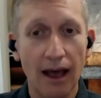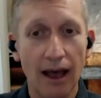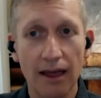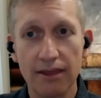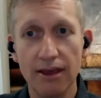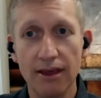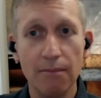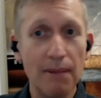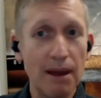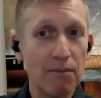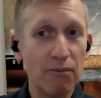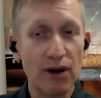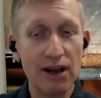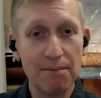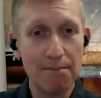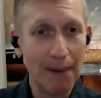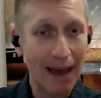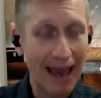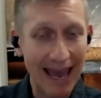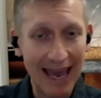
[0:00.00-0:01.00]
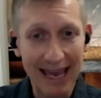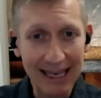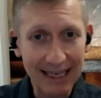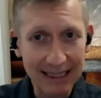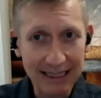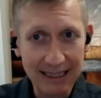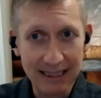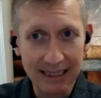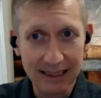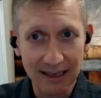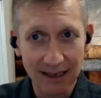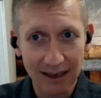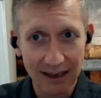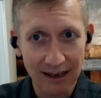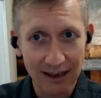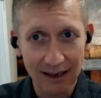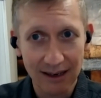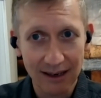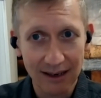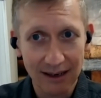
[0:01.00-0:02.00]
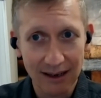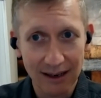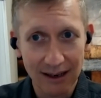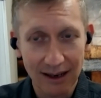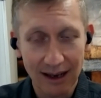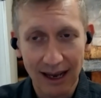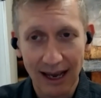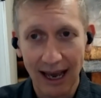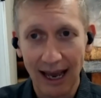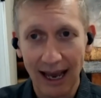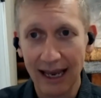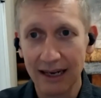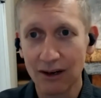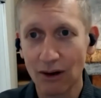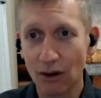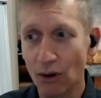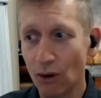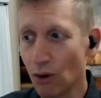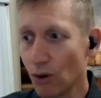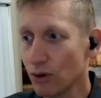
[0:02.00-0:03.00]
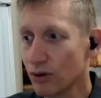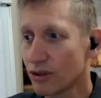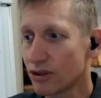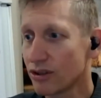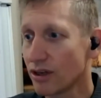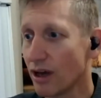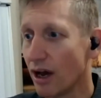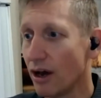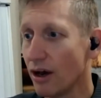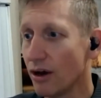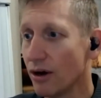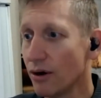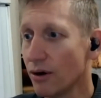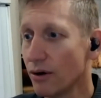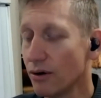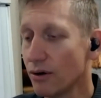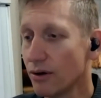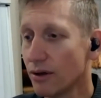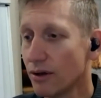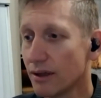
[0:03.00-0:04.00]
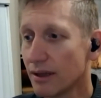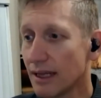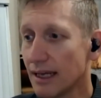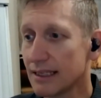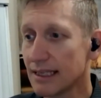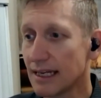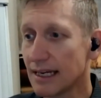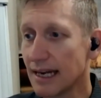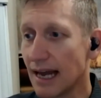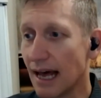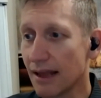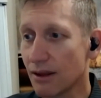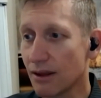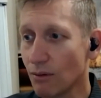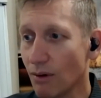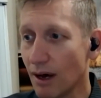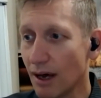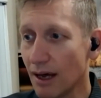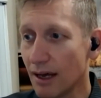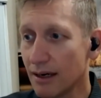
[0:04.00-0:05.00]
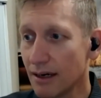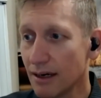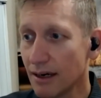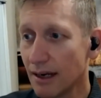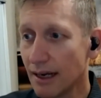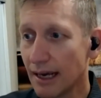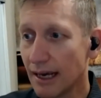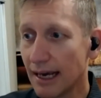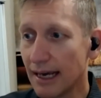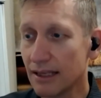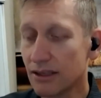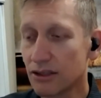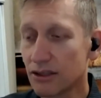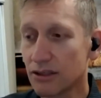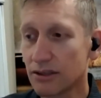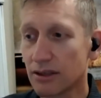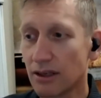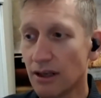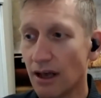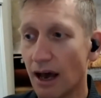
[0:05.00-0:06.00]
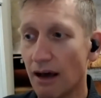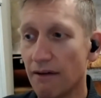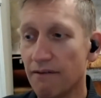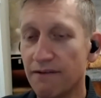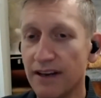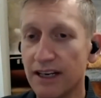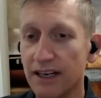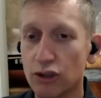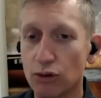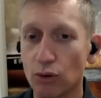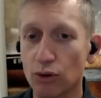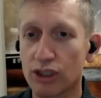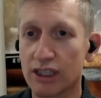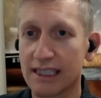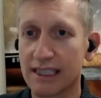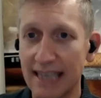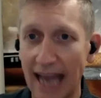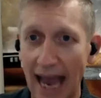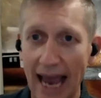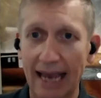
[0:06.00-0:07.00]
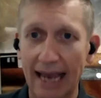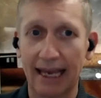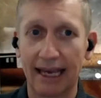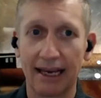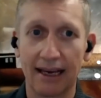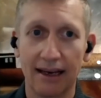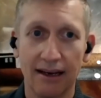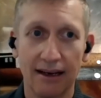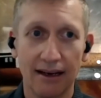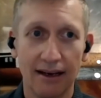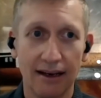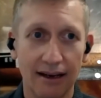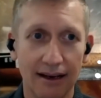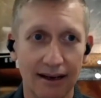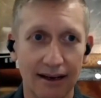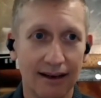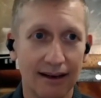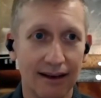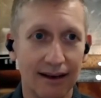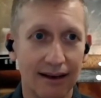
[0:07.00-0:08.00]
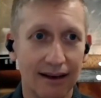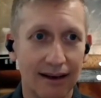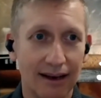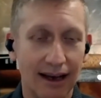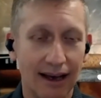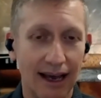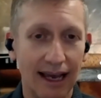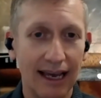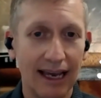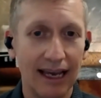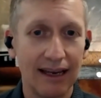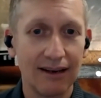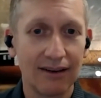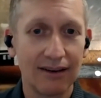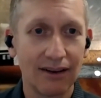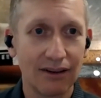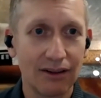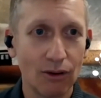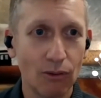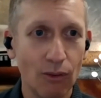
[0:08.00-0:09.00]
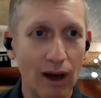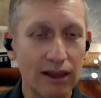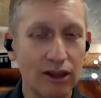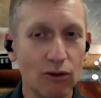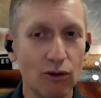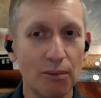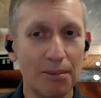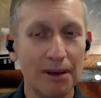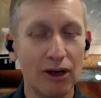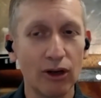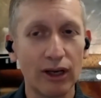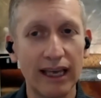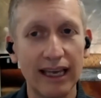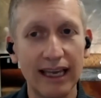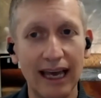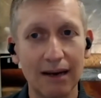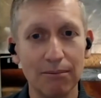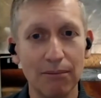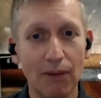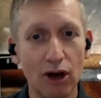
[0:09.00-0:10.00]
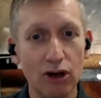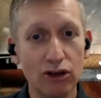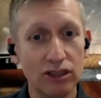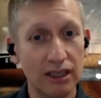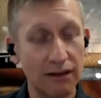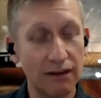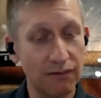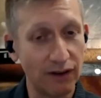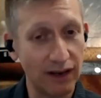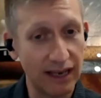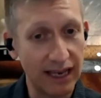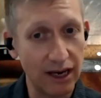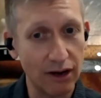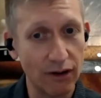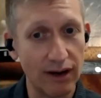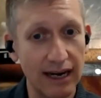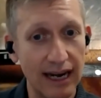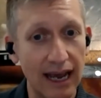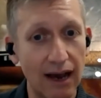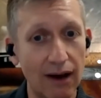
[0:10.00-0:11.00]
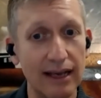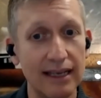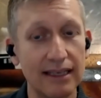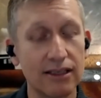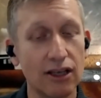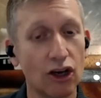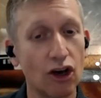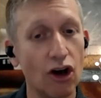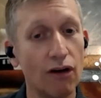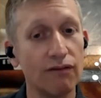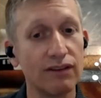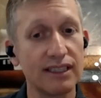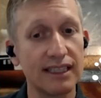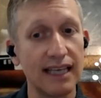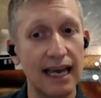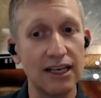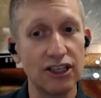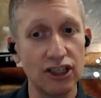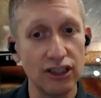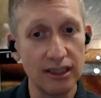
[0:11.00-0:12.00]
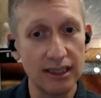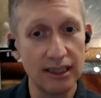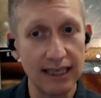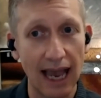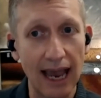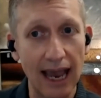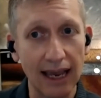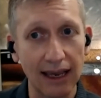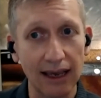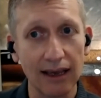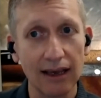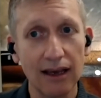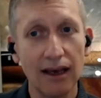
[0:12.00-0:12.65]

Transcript: the memory pegs, and also there's another one, it's a visual stack. And the one that we'll be looking at mostly for here and now is the conversation stack.